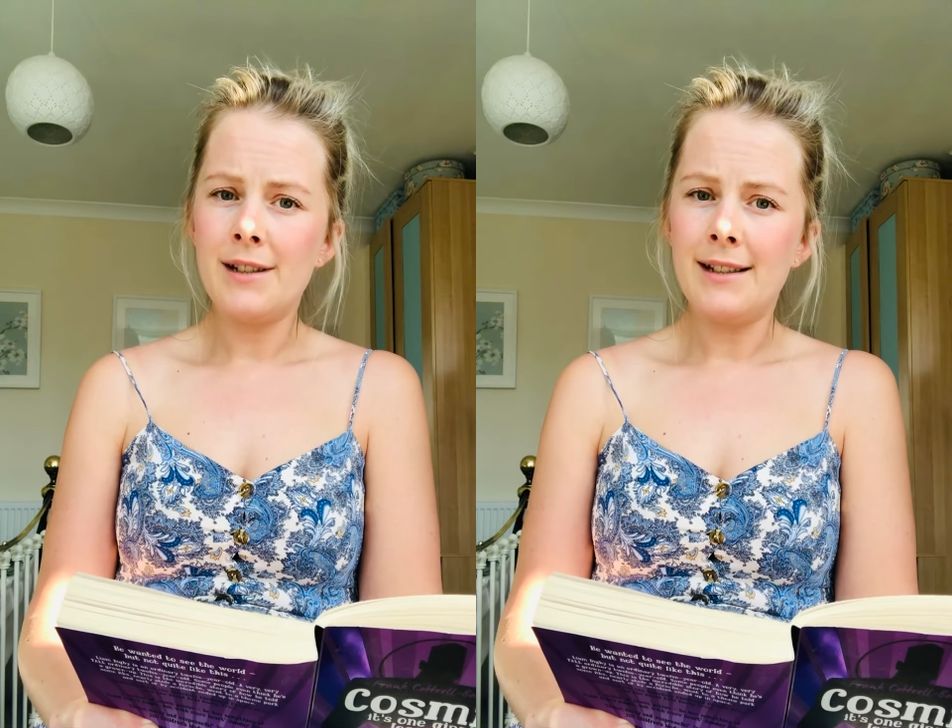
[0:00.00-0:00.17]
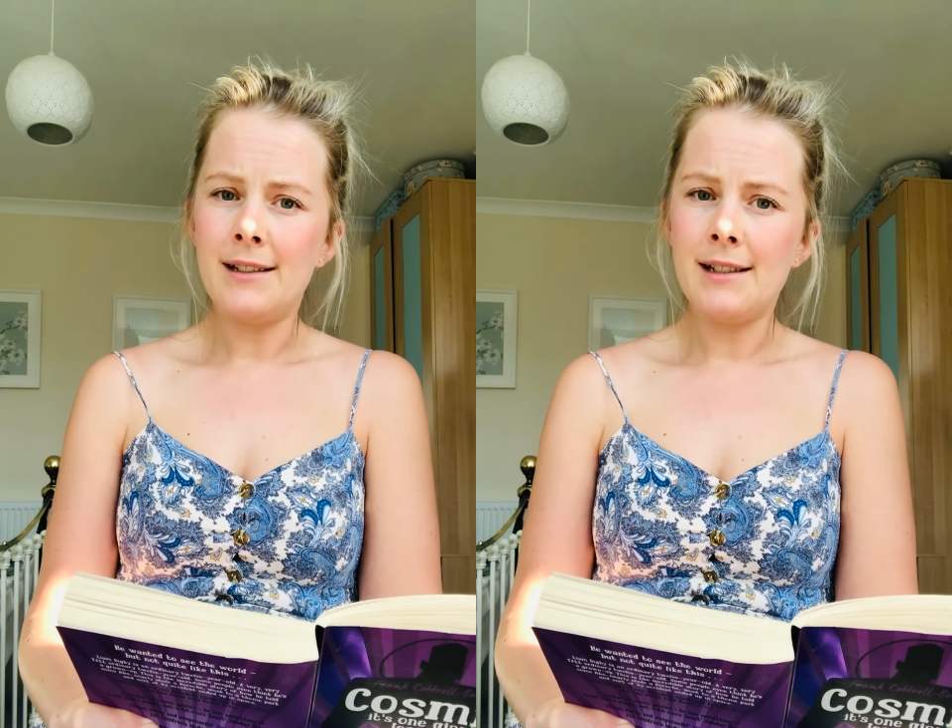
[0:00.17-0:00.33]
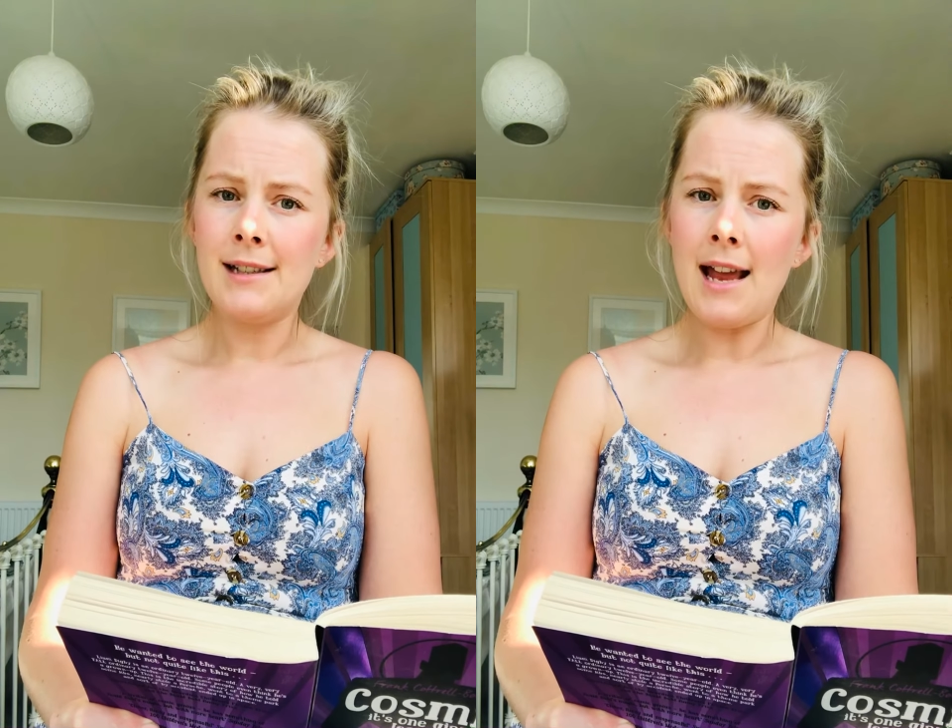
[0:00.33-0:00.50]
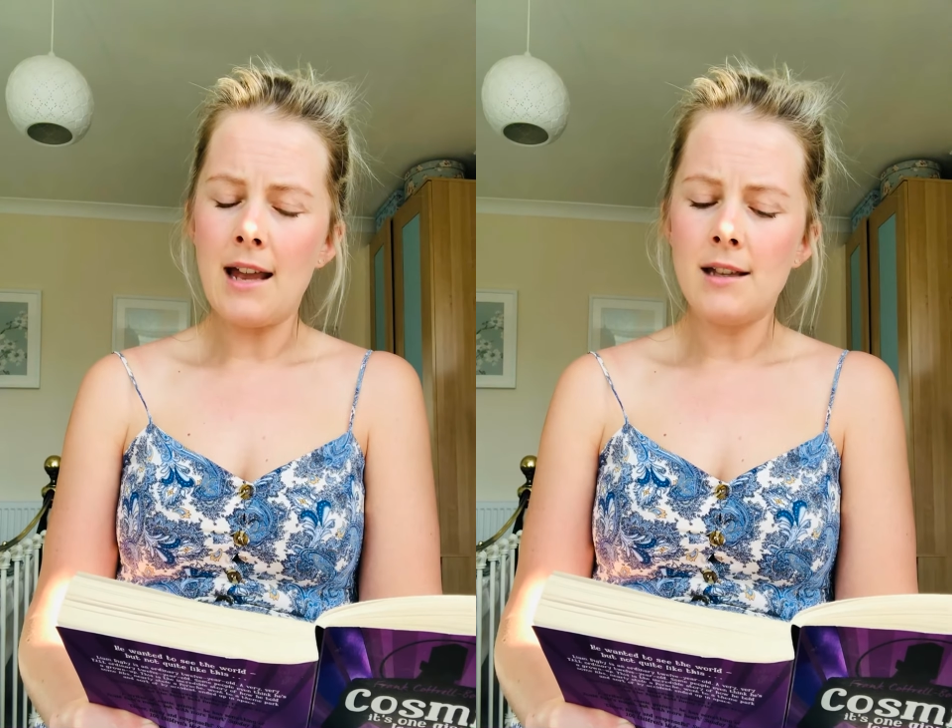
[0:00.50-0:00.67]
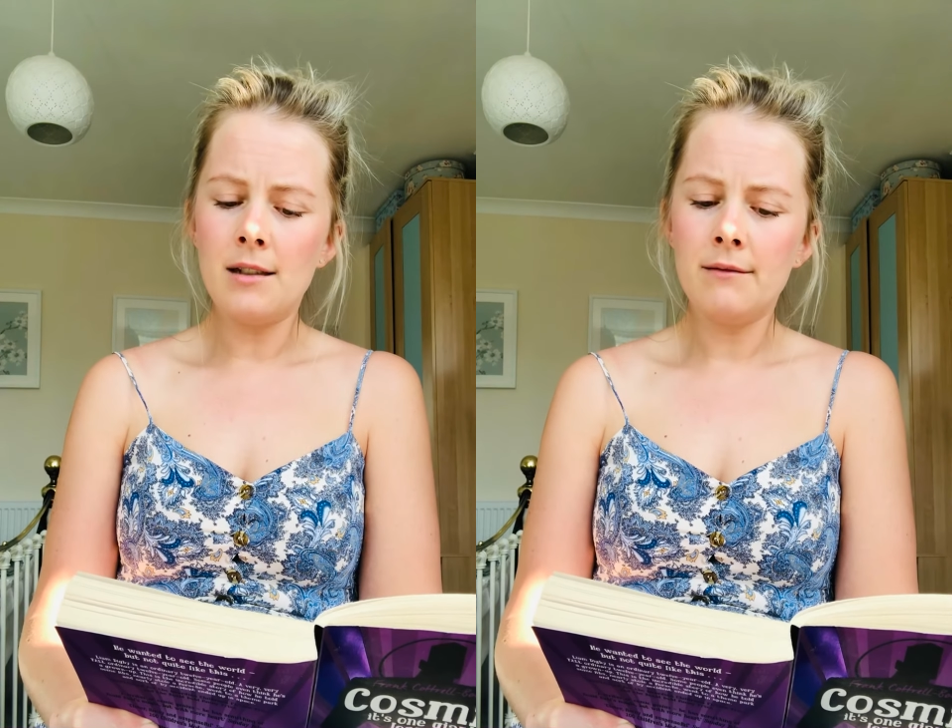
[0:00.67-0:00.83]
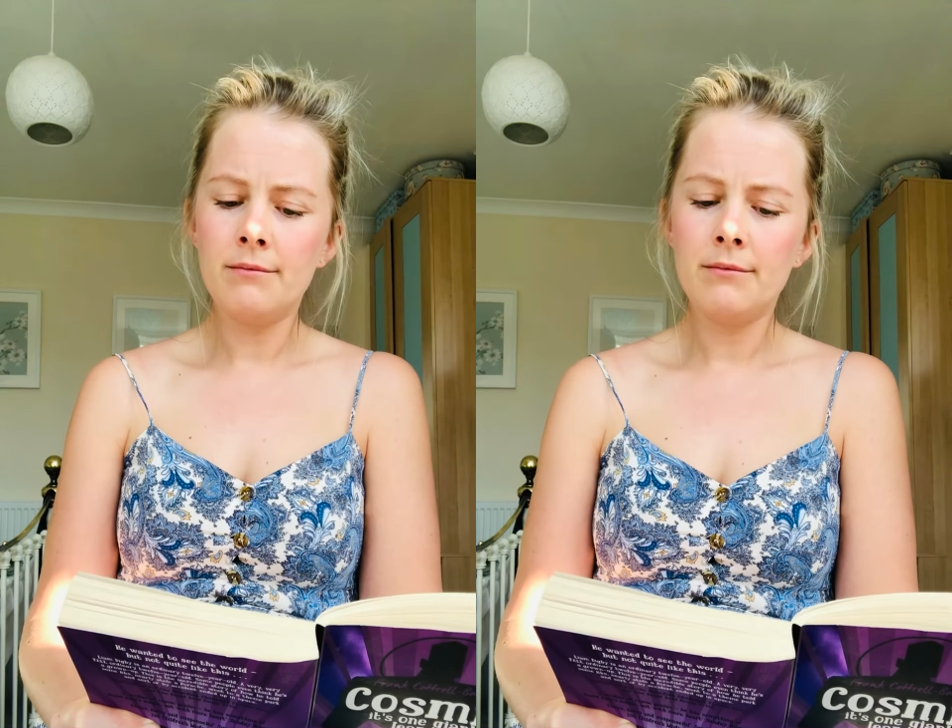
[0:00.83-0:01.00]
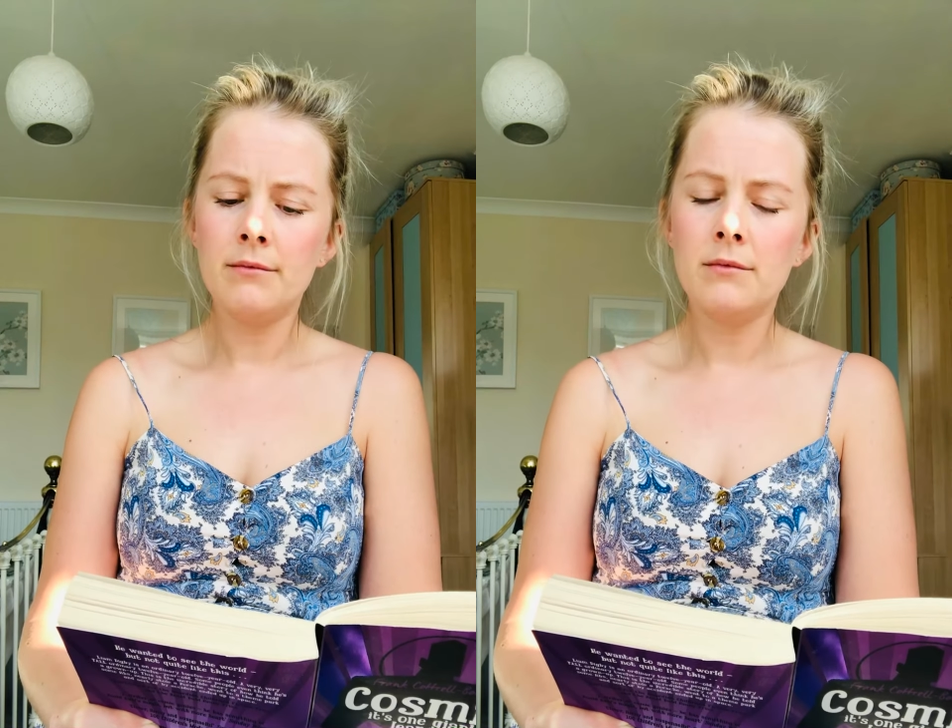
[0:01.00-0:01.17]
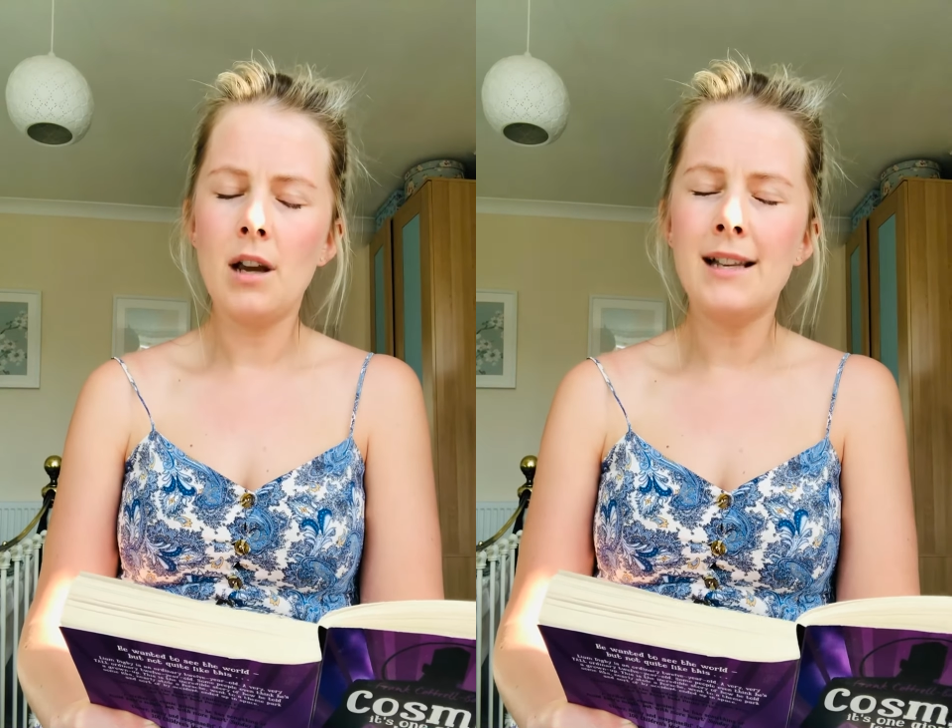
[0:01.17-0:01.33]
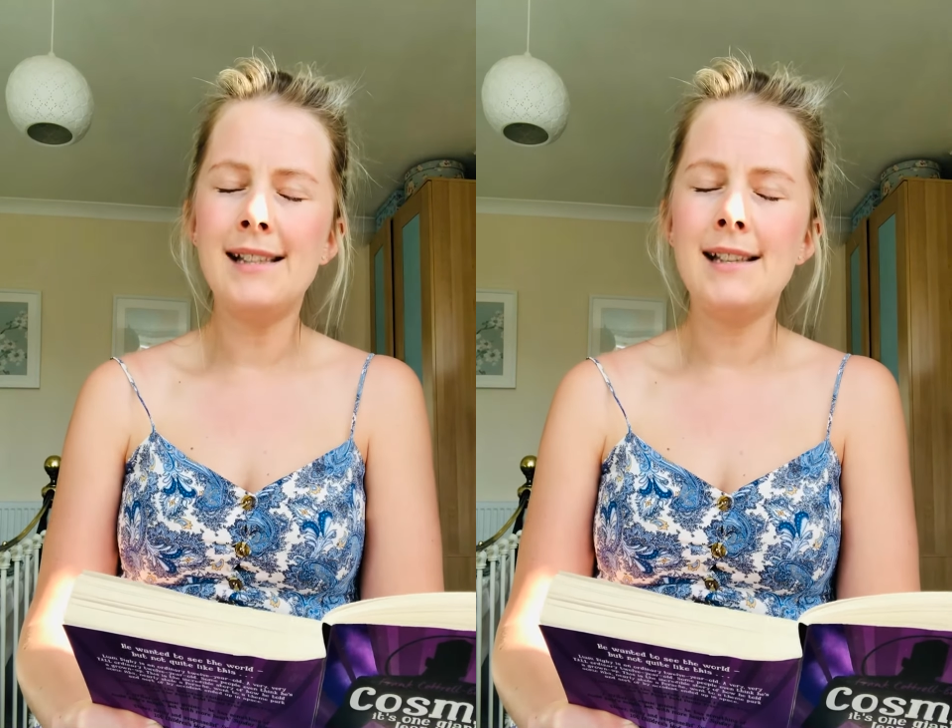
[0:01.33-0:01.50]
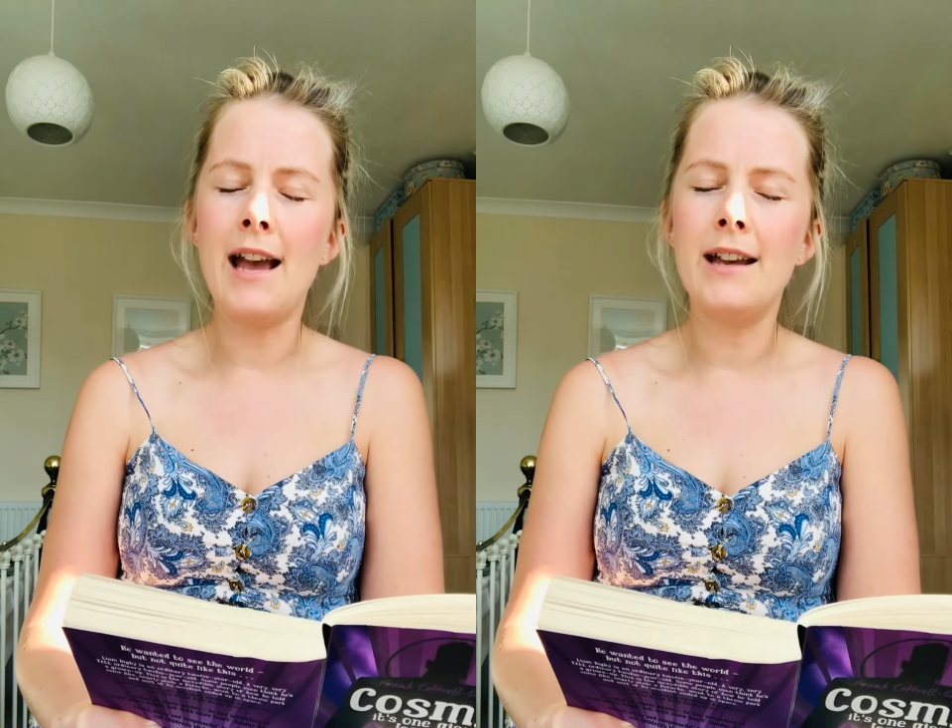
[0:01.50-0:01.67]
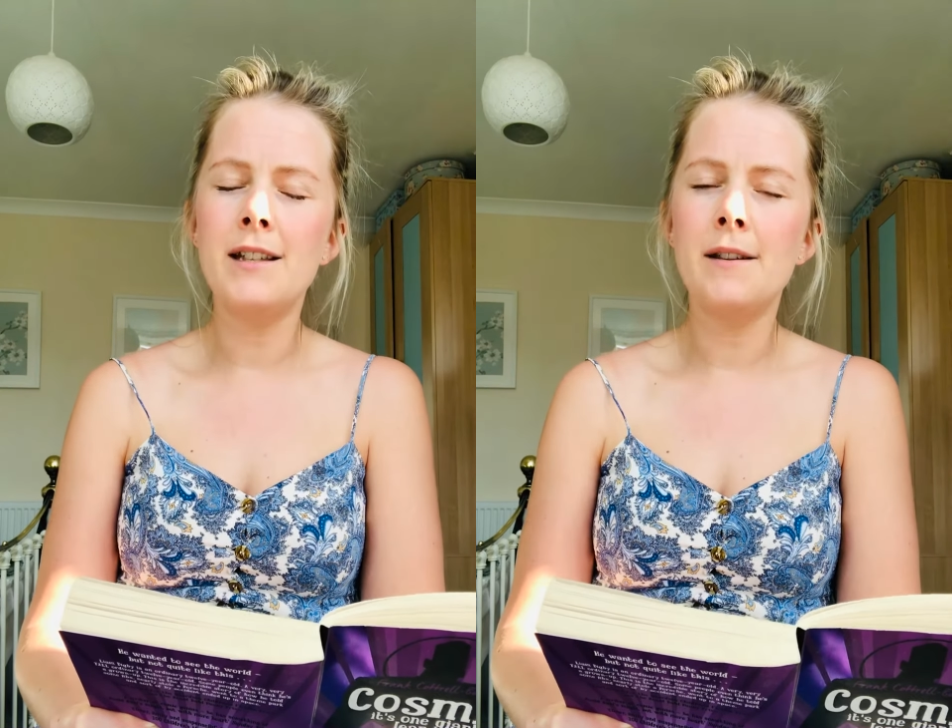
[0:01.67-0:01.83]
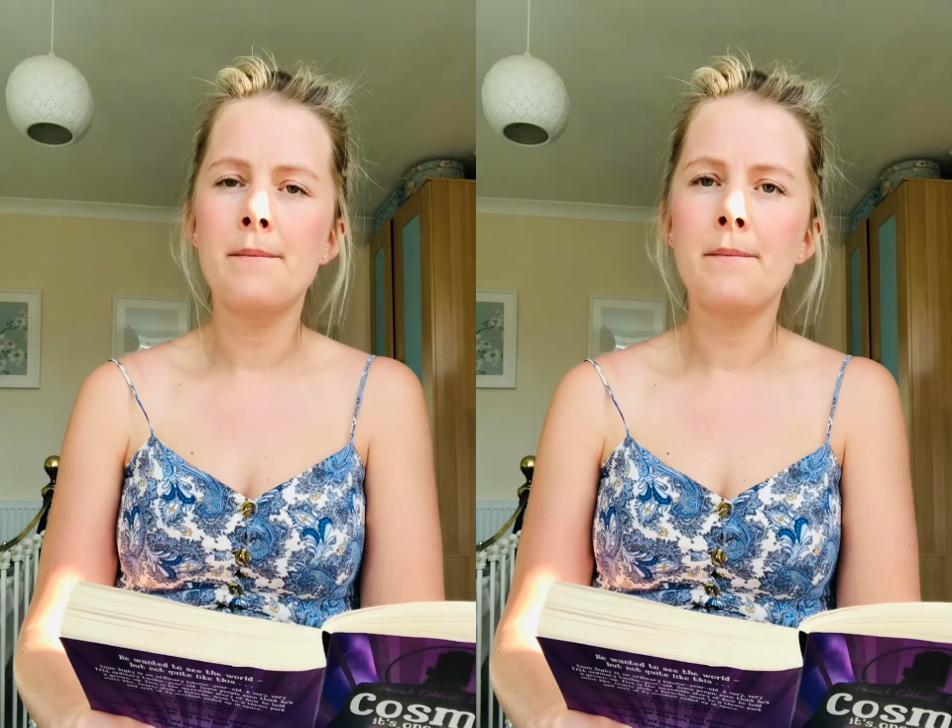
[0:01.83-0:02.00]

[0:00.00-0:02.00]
instead. I said,